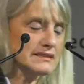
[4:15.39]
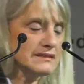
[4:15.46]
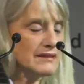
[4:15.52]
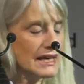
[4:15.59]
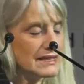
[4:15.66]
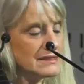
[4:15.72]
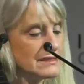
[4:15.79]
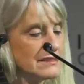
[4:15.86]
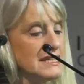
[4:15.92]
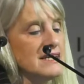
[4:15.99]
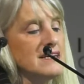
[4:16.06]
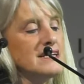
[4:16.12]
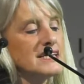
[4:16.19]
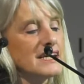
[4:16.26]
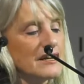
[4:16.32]
other
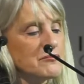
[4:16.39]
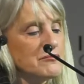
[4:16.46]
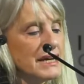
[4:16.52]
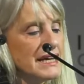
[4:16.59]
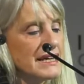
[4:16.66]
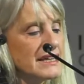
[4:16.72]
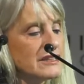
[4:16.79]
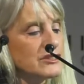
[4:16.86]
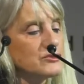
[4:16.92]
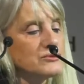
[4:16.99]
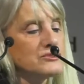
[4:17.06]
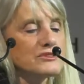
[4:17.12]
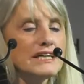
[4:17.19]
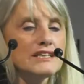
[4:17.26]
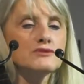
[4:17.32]
car makers, to
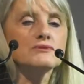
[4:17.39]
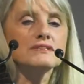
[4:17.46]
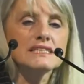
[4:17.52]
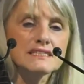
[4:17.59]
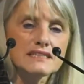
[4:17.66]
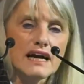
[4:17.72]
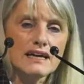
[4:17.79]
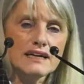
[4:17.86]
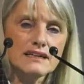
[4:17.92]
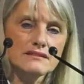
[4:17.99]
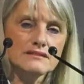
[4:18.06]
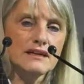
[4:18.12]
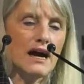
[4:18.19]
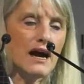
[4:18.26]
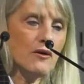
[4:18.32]
try to
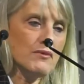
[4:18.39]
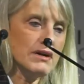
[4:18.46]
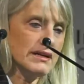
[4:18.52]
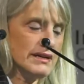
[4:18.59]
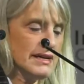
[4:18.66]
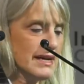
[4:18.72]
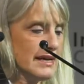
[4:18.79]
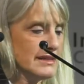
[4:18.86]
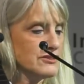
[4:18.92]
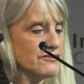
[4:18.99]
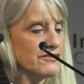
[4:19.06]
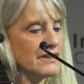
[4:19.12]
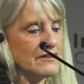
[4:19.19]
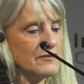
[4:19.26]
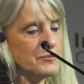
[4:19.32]
recycle our
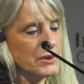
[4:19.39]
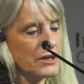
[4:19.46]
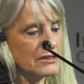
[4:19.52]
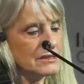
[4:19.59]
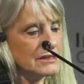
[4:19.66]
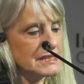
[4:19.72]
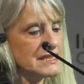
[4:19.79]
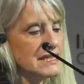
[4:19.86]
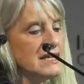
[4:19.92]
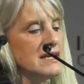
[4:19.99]
end-of-life products.